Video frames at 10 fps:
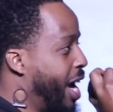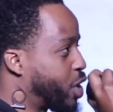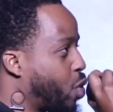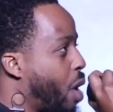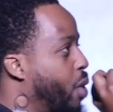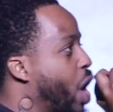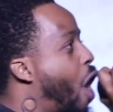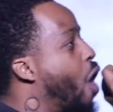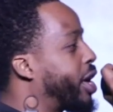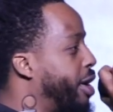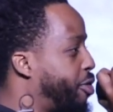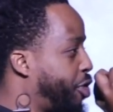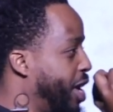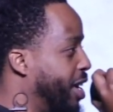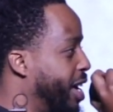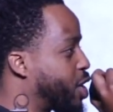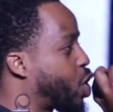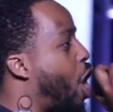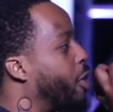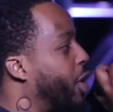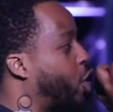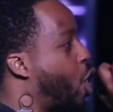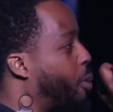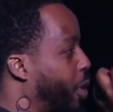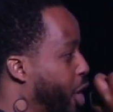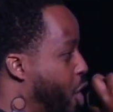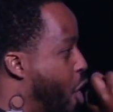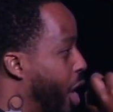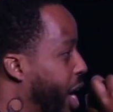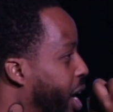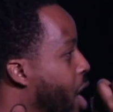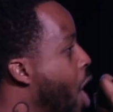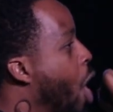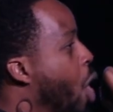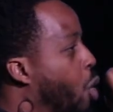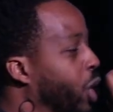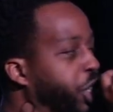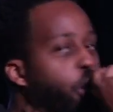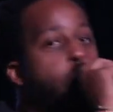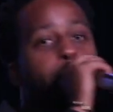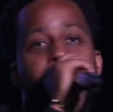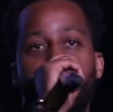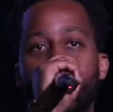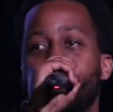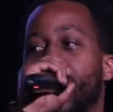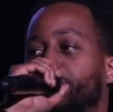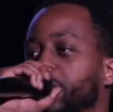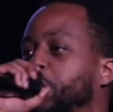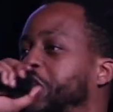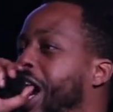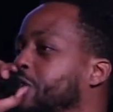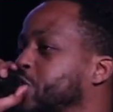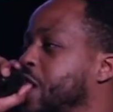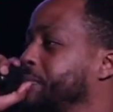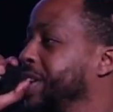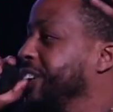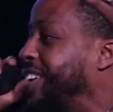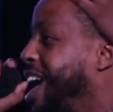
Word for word: It's where we all can feel it. It's called the corporate anointing. Would you open up your mouth and shout something to